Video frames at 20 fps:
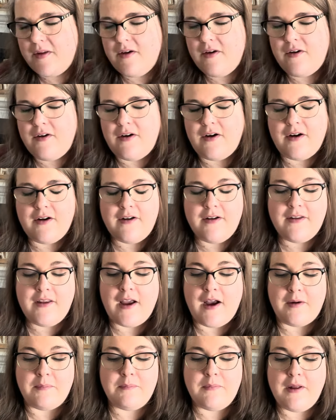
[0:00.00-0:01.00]
Oh,
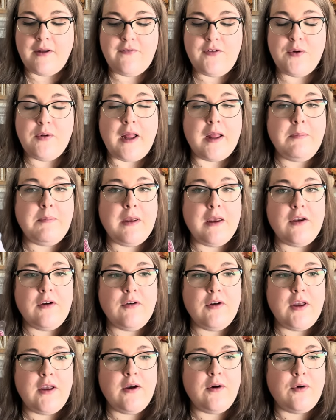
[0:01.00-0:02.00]
yeah. If you like
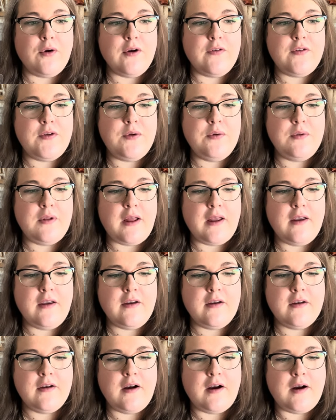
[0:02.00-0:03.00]
bakery or if you
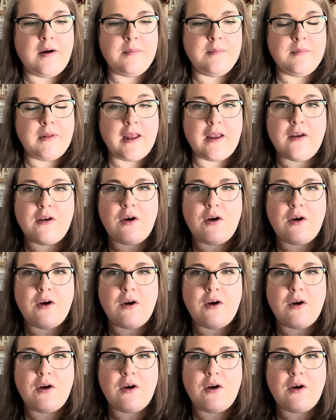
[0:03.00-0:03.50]
like um, like